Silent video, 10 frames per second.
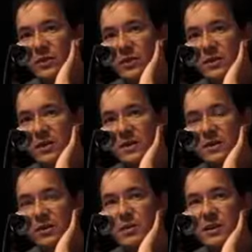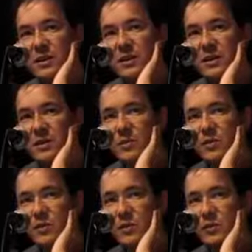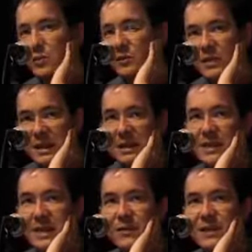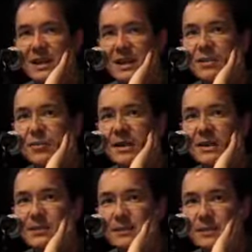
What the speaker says: so I rely on images which automatically have that anyway.